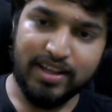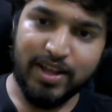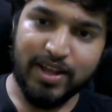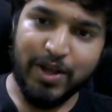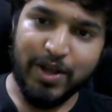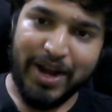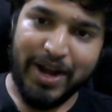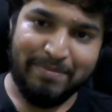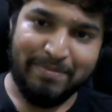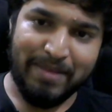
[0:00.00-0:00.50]

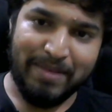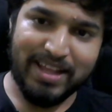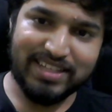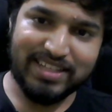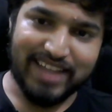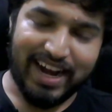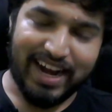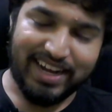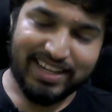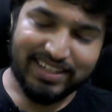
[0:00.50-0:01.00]
it means
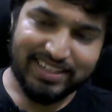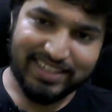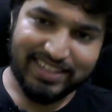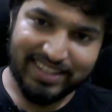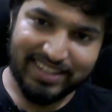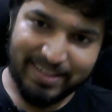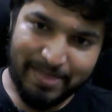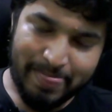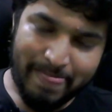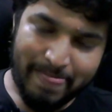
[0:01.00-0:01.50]
that
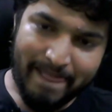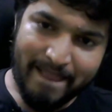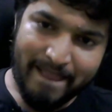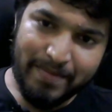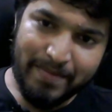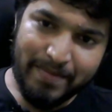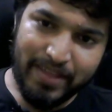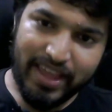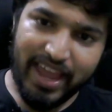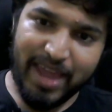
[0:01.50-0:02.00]

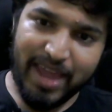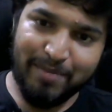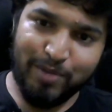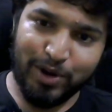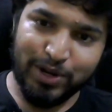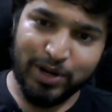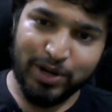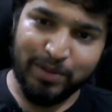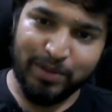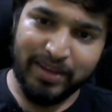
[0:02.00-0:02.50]
A
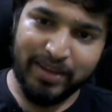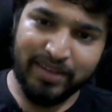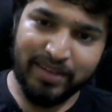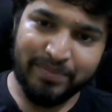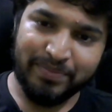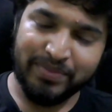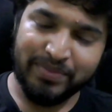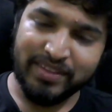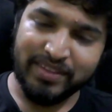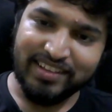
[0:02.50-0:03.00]
modulo B
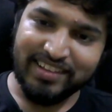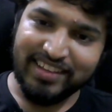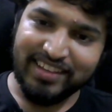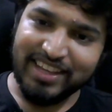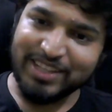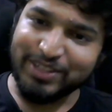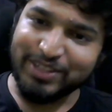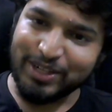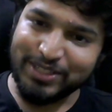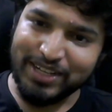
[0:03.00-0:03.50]

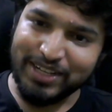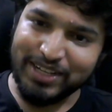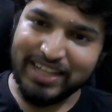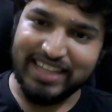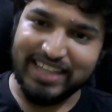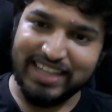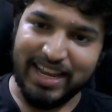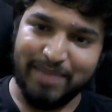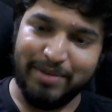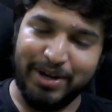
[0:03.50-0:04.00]
is also less
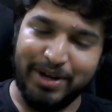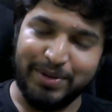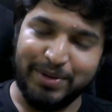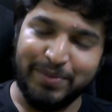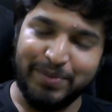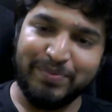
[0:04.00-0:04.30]
than A by 2.